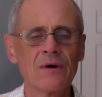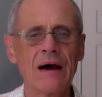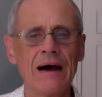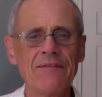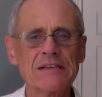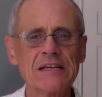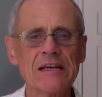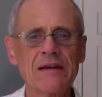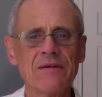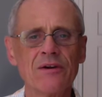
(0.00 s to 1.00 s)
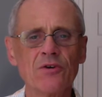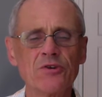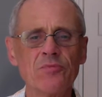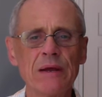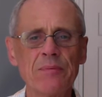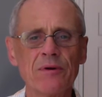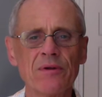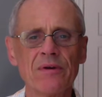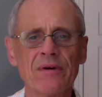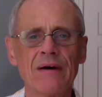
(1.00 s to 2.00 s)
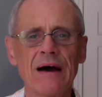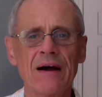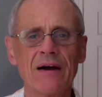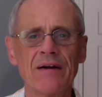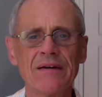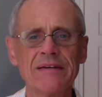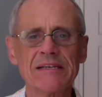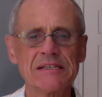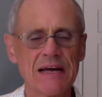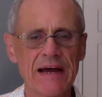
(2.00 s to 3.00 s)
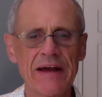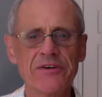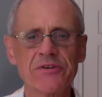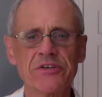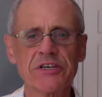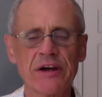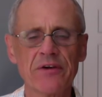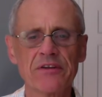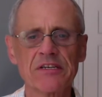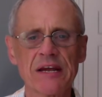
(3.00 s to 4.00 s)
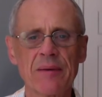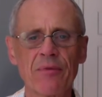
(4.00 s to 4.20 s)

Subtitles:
Obviously, no two people are designed to share the same